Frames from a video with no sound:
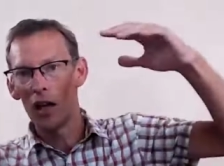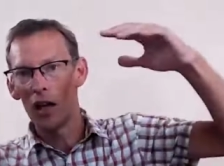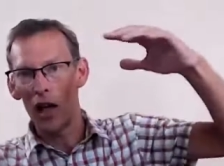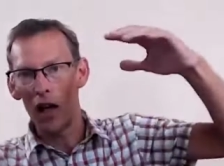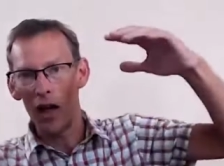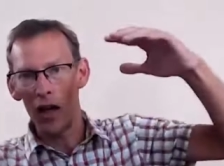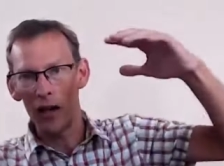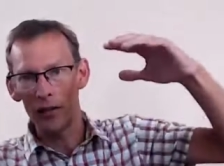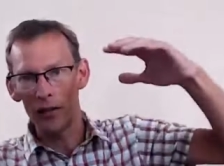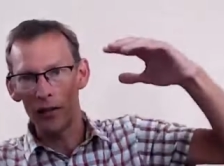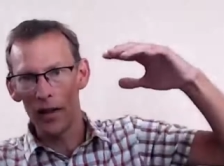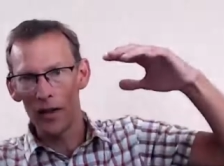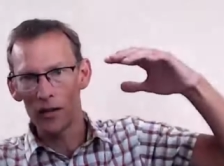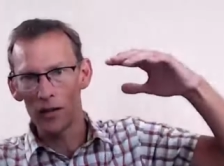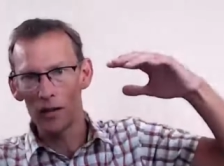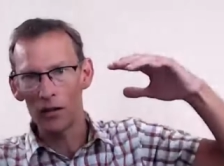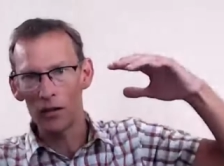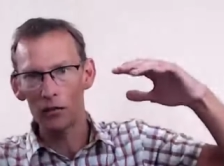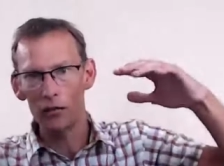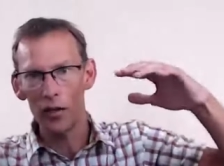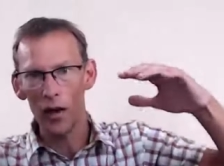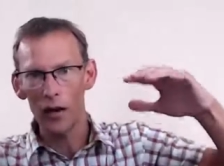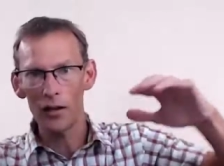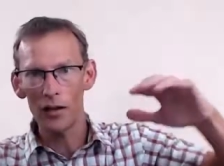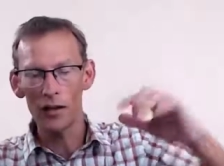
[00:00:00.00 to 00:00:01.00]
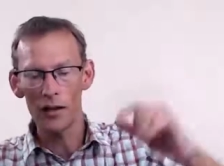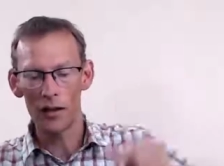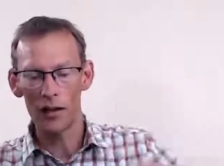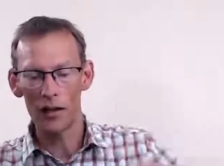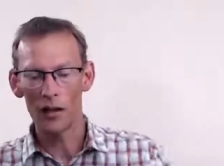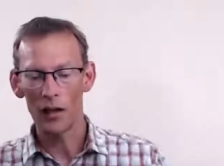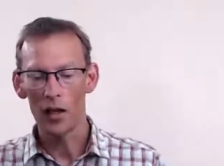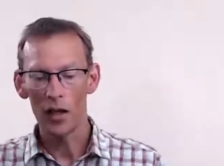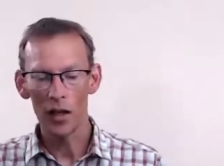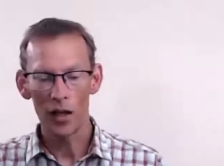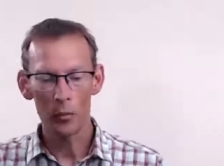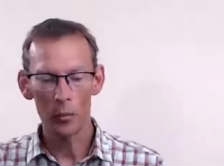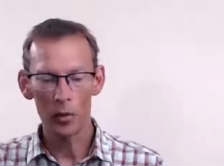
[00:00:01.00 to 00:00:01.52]
and there's the venti
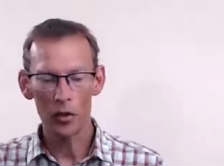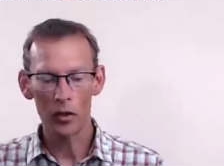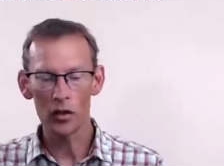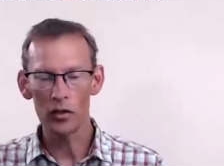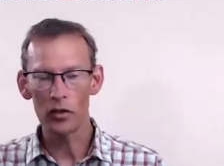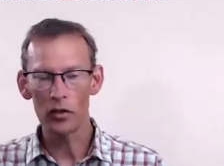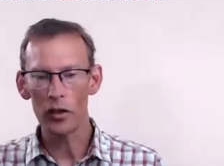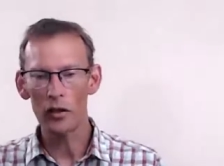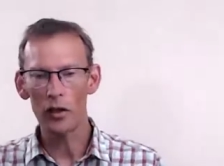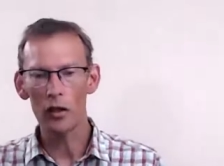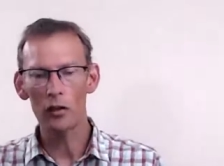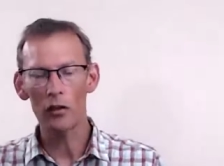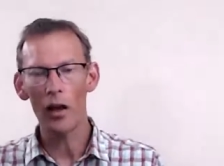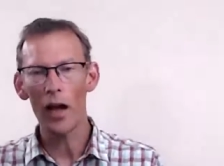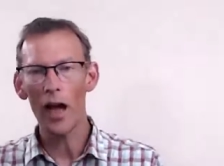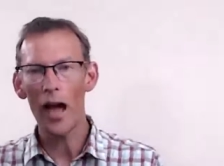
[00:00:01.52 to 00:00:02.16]
because they don't know